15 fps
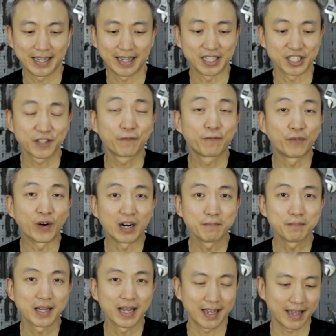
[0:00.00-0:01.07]
It's
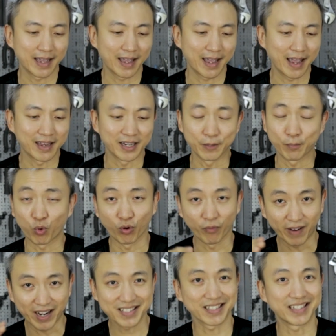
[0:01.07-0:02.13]
firm and it
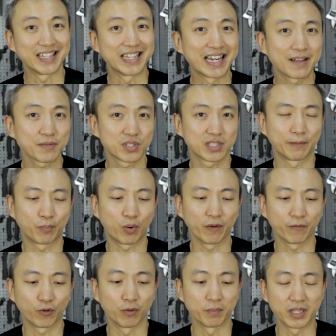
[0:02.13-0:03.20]
provides enough
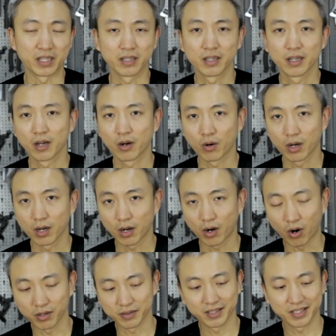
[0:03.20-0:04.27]
support for me
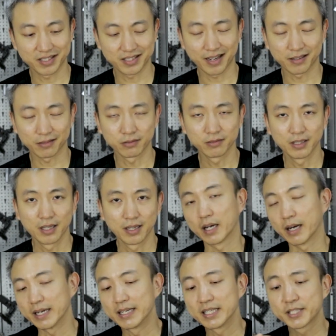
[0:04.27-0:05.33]
on the saddle.
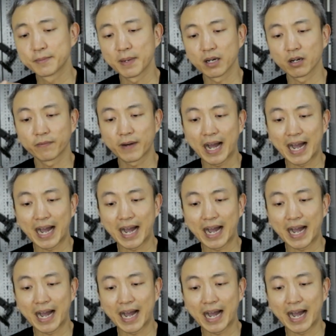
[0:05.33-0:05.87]
Now it is made of